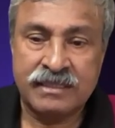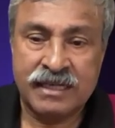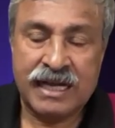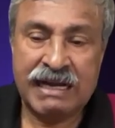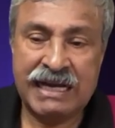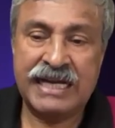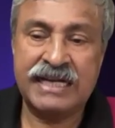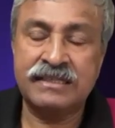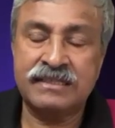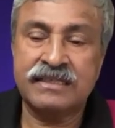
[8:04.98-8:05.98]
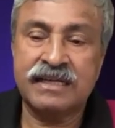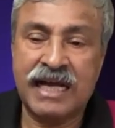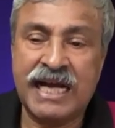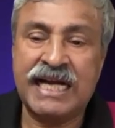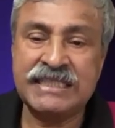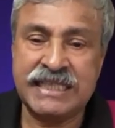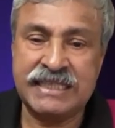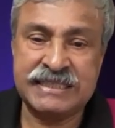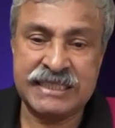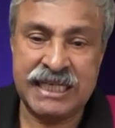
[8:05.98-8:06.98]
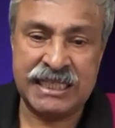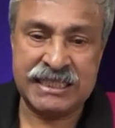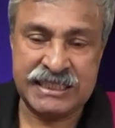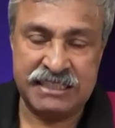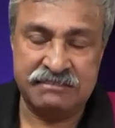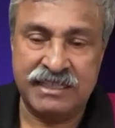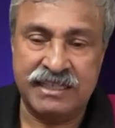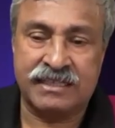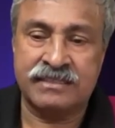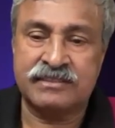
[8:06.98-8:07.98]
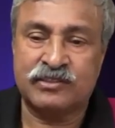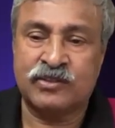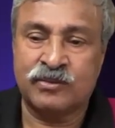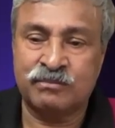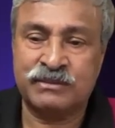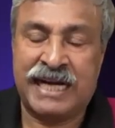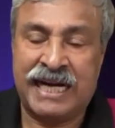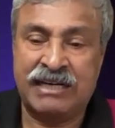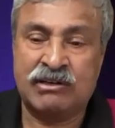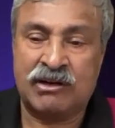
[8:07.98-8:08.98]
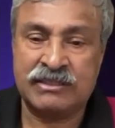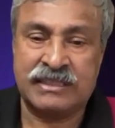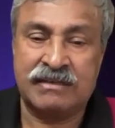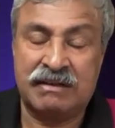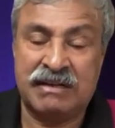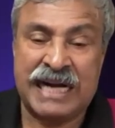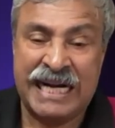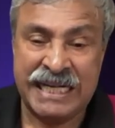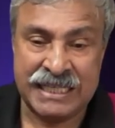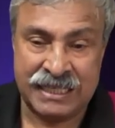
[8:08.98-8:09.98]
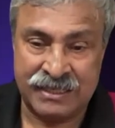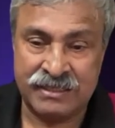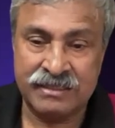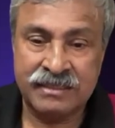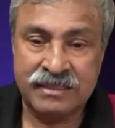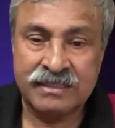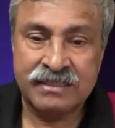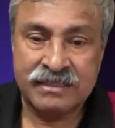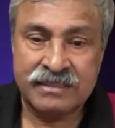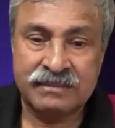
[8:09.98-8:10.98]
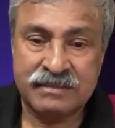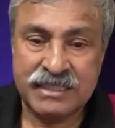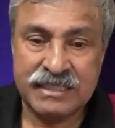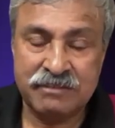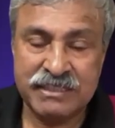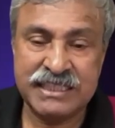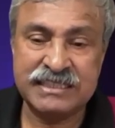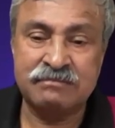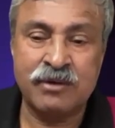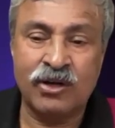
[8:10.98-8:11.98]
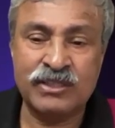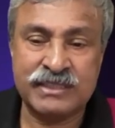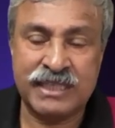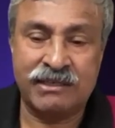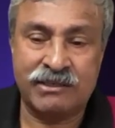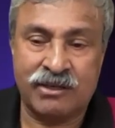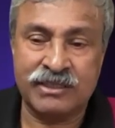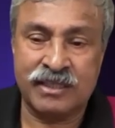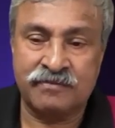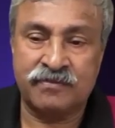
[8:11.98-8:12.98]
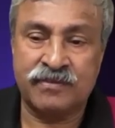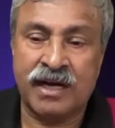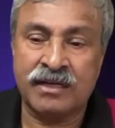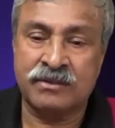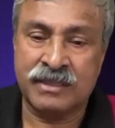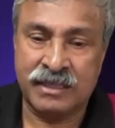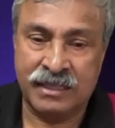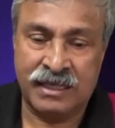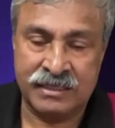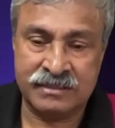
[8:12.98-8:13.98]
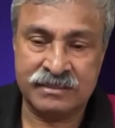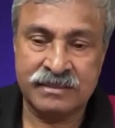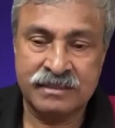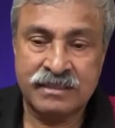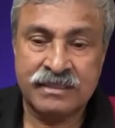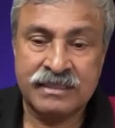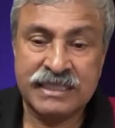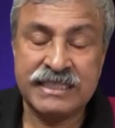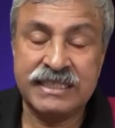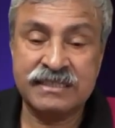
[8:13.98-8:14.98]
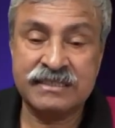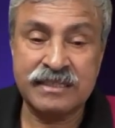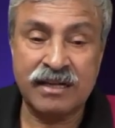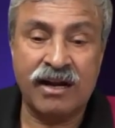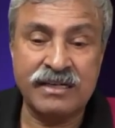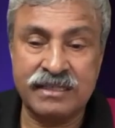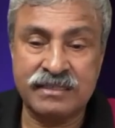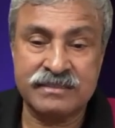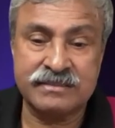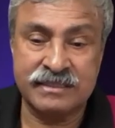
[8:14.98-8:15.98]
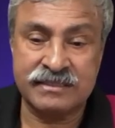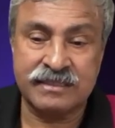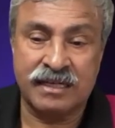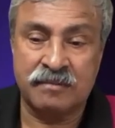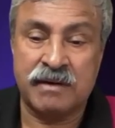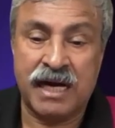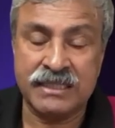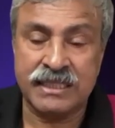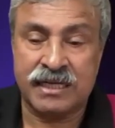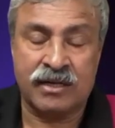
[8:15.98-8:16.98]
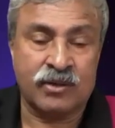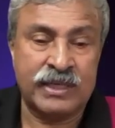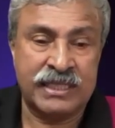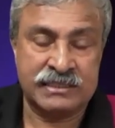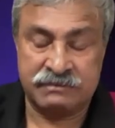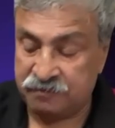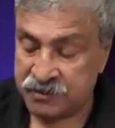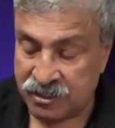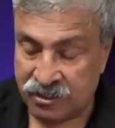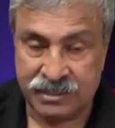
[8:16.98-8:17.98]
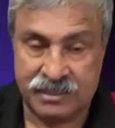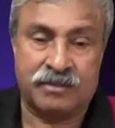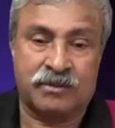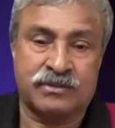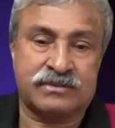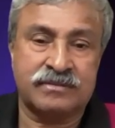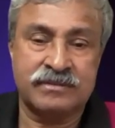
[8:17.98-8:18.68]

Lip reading: and as it selectively consumes the hydroxyl radical, which is the most cytotoxic of ROS, it does not disturb other ROS with physiological roles.